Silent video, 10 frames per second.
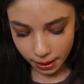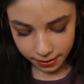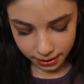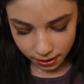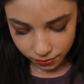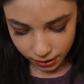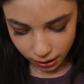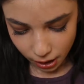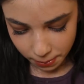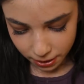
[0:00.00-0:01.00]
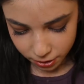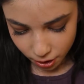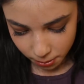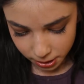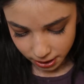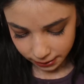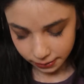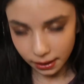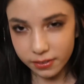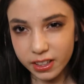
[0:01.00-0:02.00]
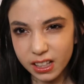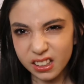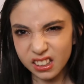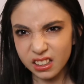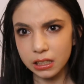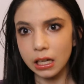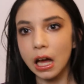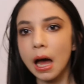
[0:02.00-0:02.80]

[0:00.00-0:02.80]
think in a video I mentioned how much I love it, I think.